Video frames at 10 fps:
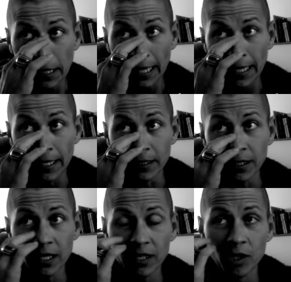
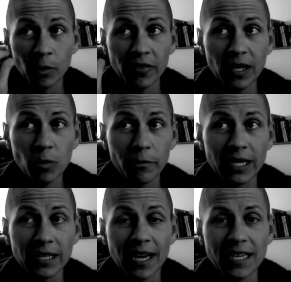And, you know, we think we're
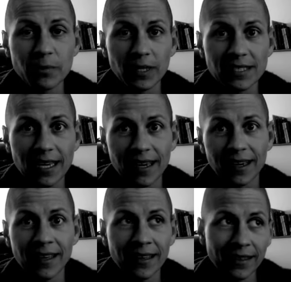being nice by
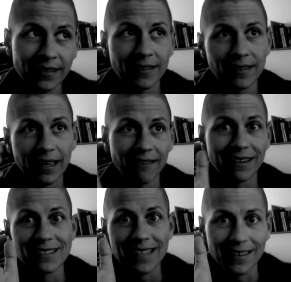saying, I don't
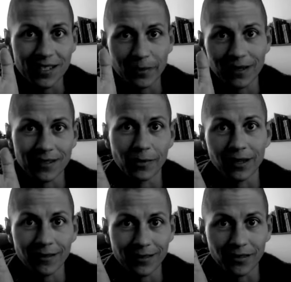want to say this because I don't
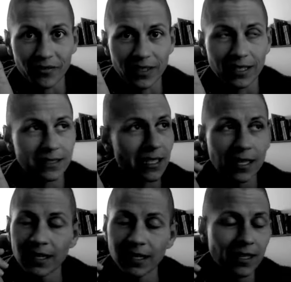want to hurt their feelings.
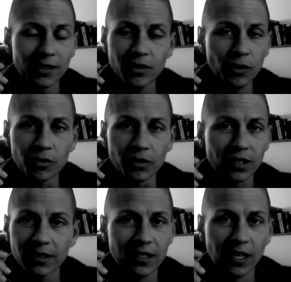Dude,
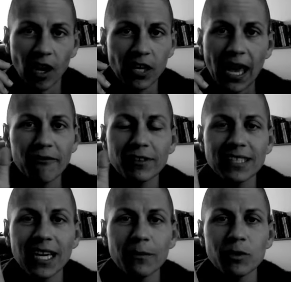every
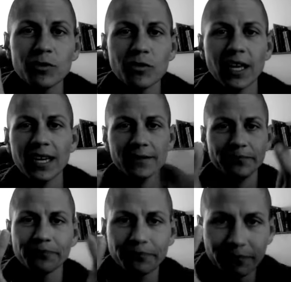time you do that,
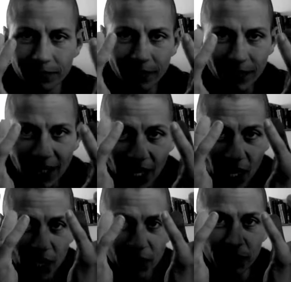
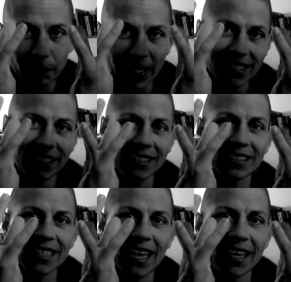you're basically
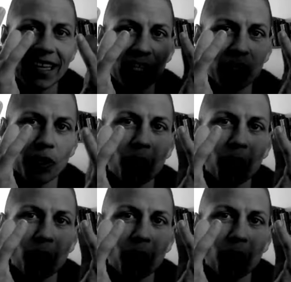saying that your